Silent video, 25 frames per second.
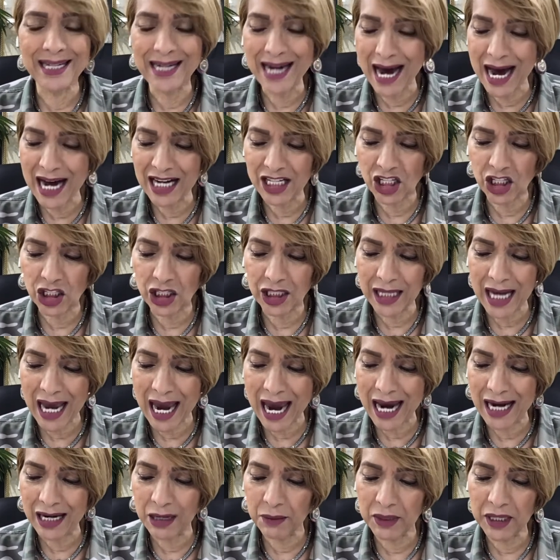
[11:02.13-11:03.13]
not just
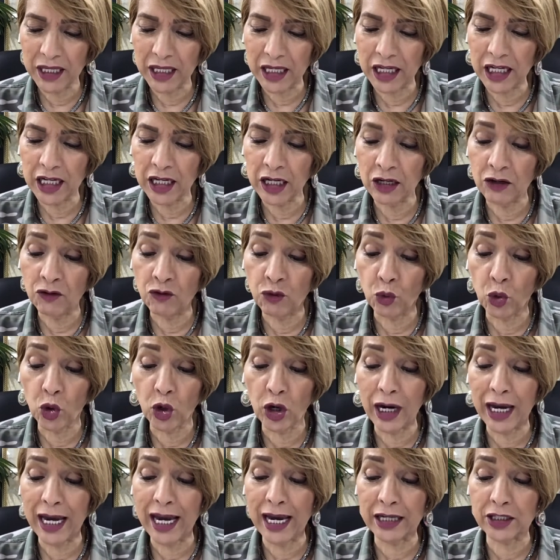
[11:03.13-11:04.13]
Adam and Eve, were
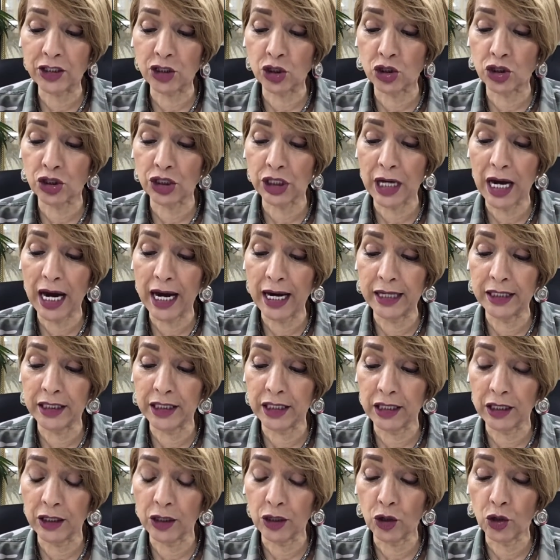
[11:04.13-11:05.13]

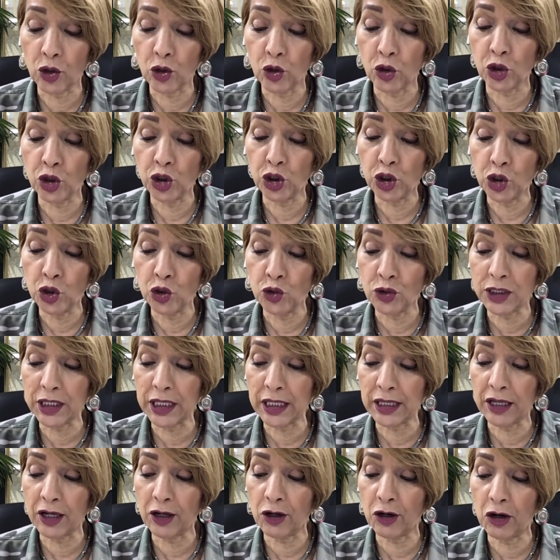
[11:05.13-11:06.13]
exercising or using
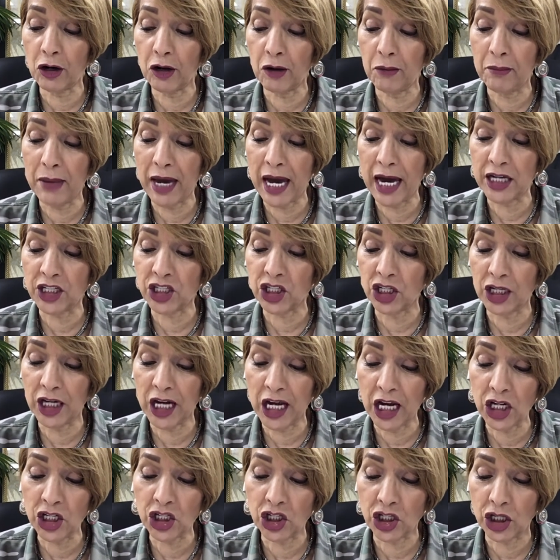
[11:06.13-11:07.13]
their
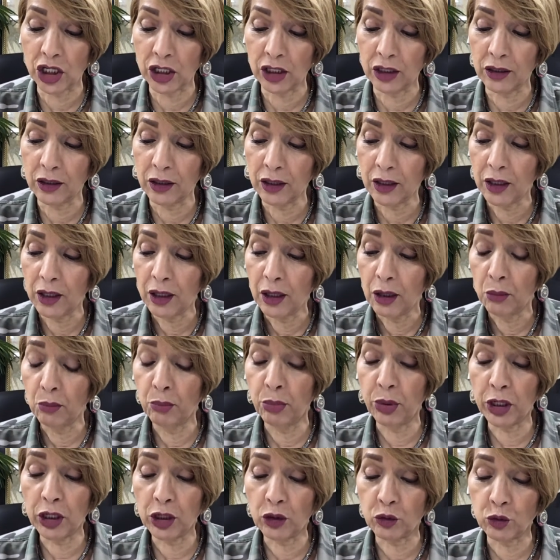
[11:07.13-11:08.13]
imagination,
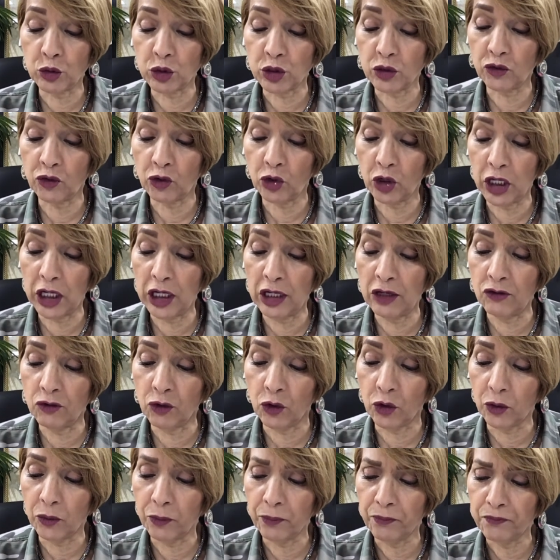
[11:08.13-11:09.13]
but it was for
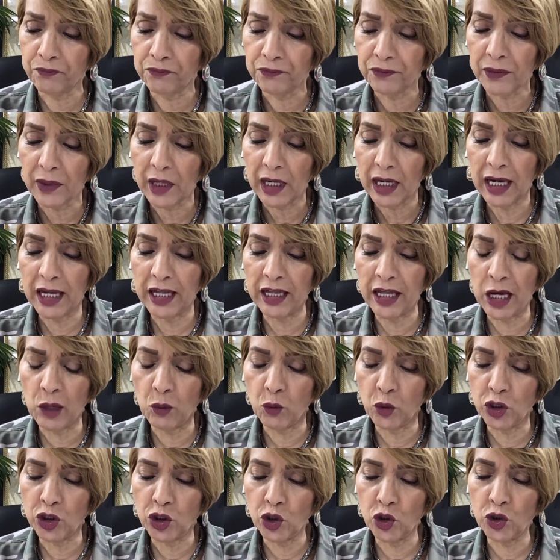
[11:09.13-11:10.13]
evil. And they were
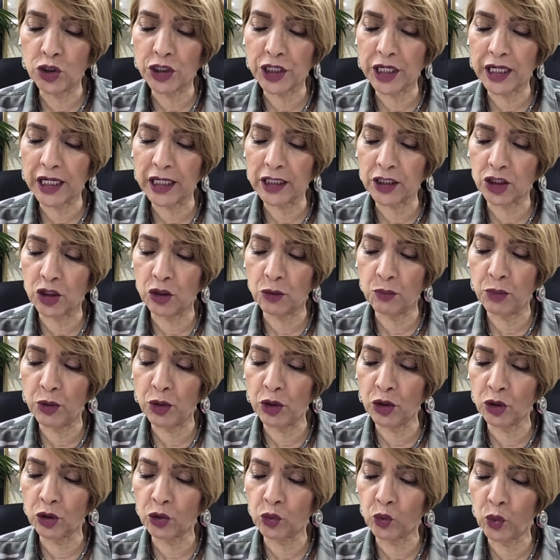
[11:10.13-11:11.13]
using it to
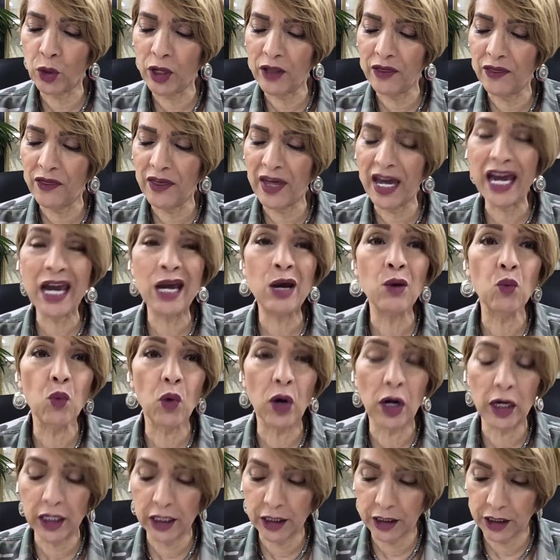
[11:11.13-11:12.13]
build what they
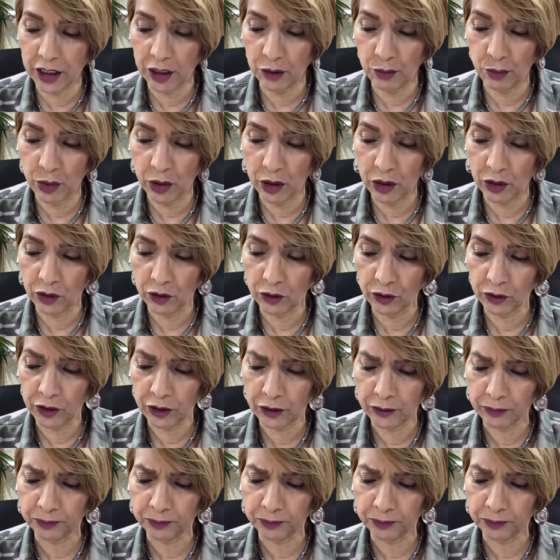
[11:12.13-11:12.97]
wanted to build.